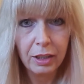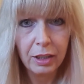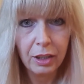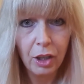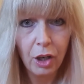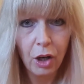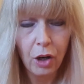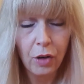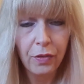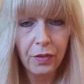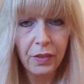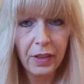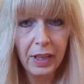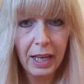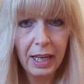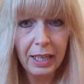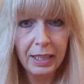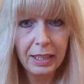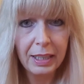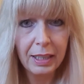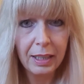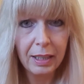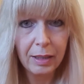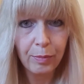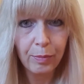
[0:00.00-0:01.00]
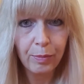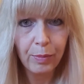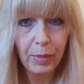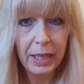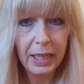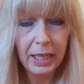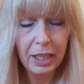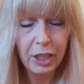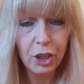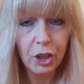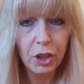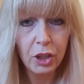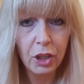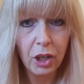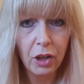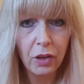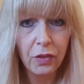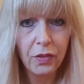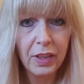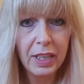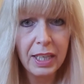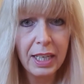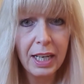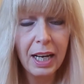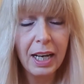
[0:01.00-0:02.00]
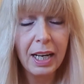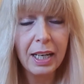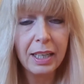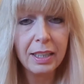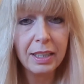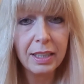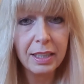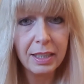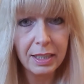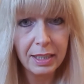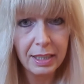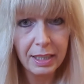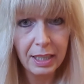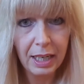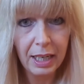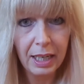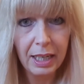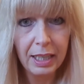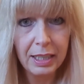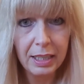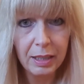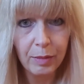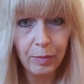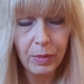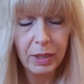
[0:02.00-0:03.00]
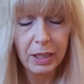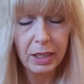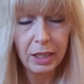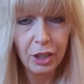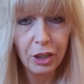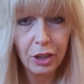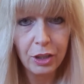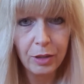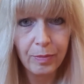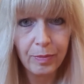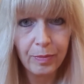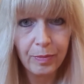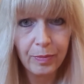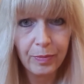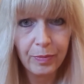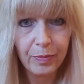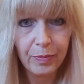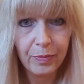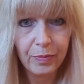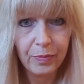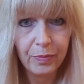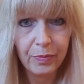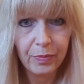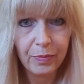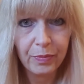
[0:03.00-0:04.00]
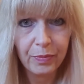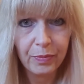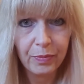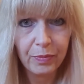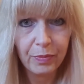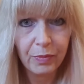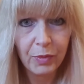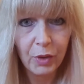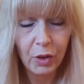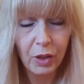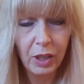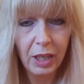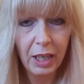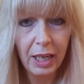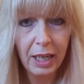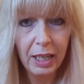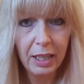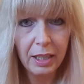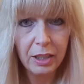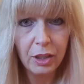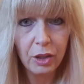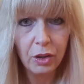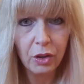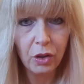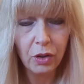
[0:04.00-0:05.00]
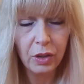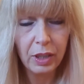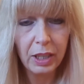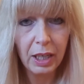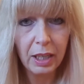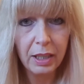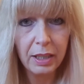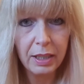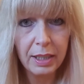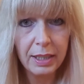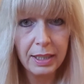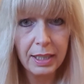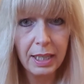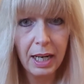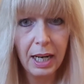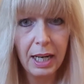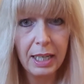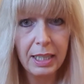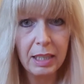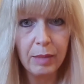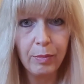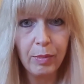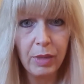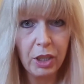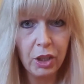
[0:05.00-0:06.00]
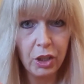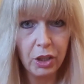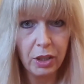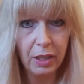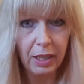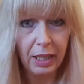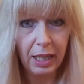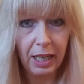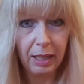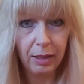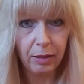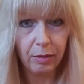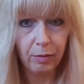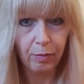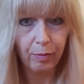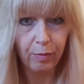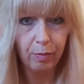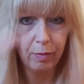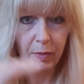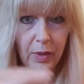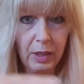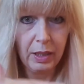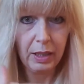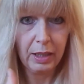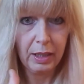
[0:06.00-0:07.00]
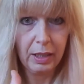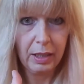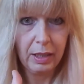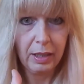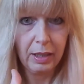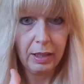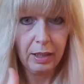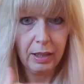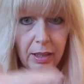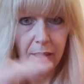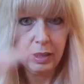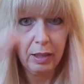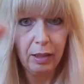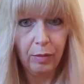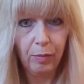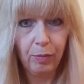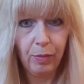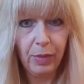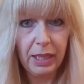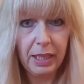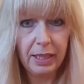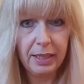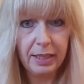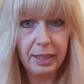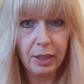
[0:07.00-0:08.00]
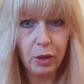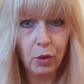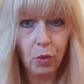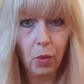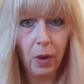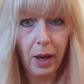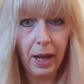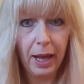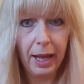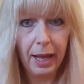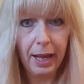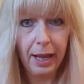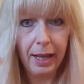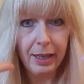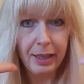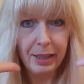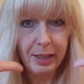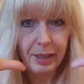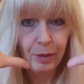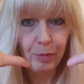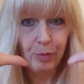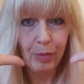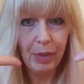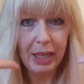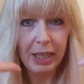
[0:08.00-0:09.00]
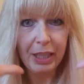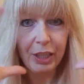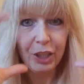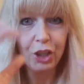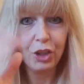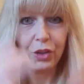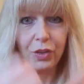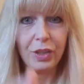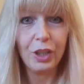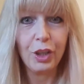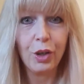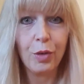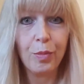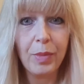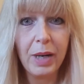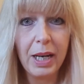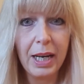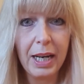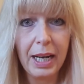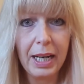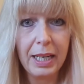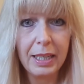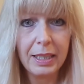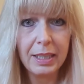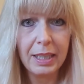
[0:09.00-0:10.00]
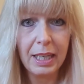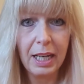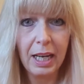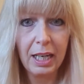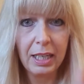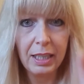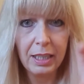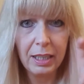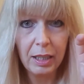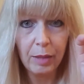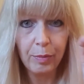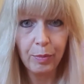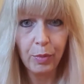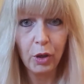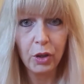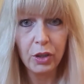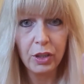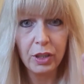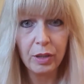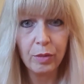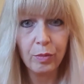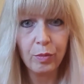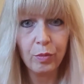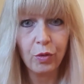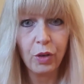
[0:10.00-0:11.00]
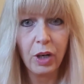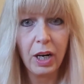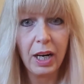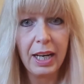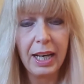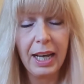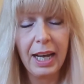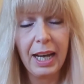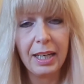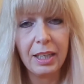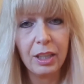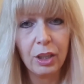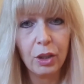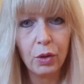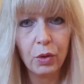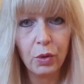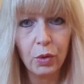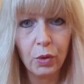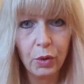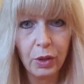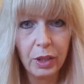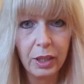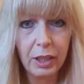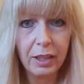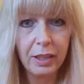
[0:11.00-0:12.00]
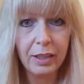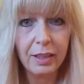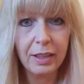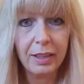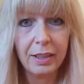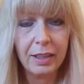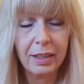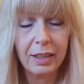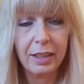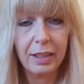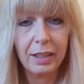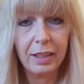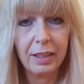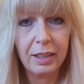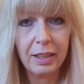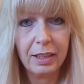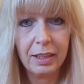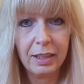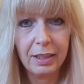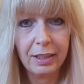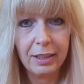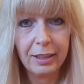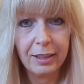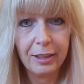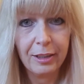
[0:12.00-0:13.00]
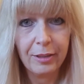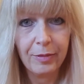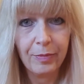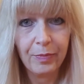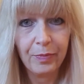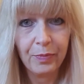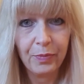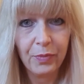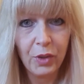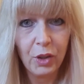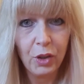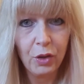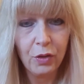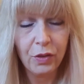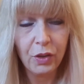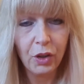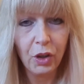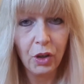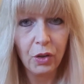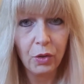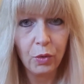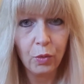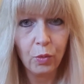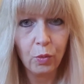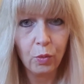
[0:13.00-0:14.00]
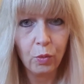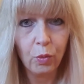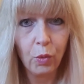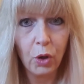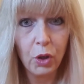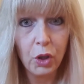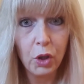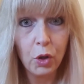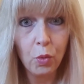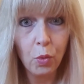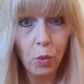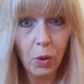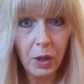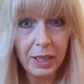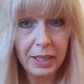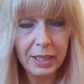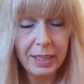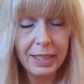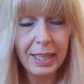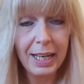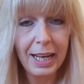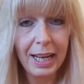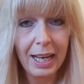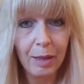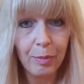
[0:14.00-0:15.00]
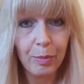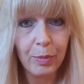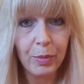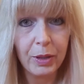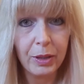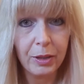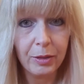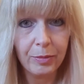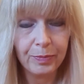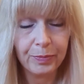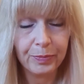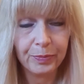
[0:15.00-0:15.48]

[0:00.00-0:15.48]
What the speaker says: of that picture of the undesired image. Okay, so you've got the undesired image of that big square picture in your mind, and at the bottom right hand corner you've got what you want to happen.